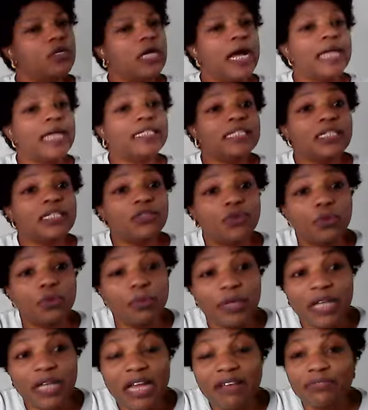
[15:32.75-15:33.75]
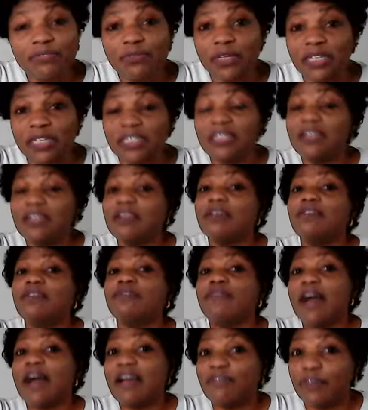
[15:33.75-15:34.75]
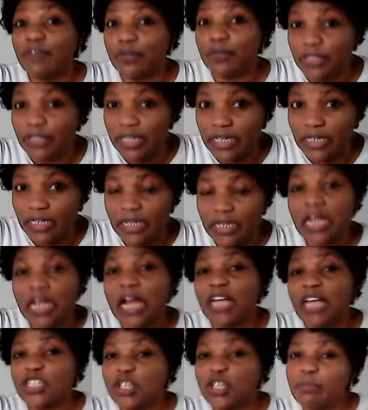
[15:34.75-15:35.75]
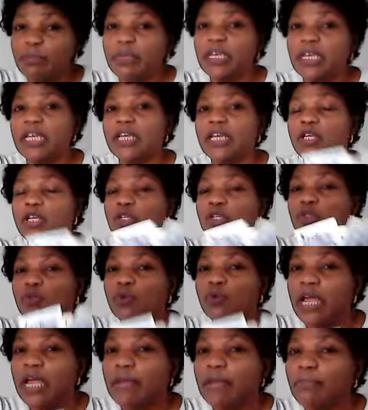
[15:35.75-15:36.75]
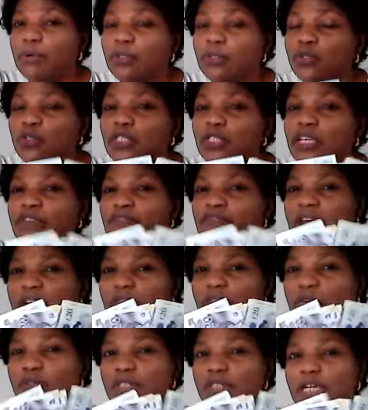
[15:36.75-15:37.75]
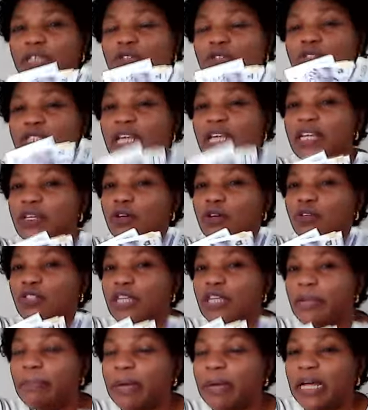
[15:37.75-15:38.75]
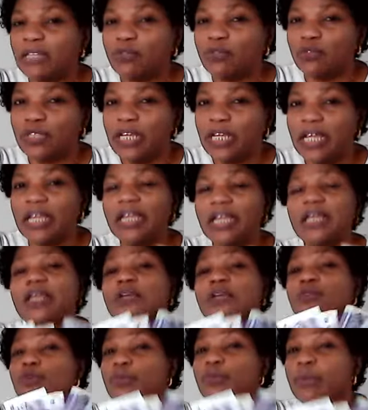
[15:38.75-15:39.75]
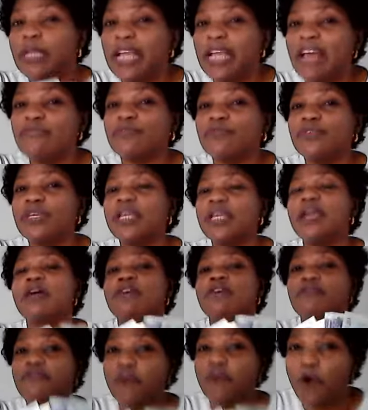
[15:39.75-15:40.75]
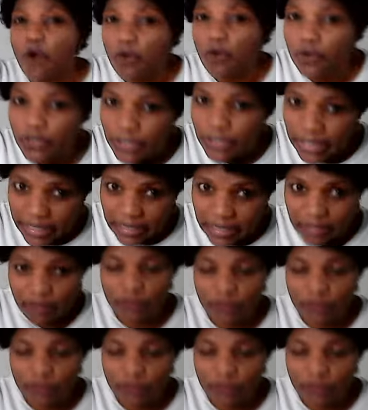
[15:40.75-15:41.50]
I think you will be left with 500. Assuming you were able to save 500, you send £100 to them, you will be left with 400.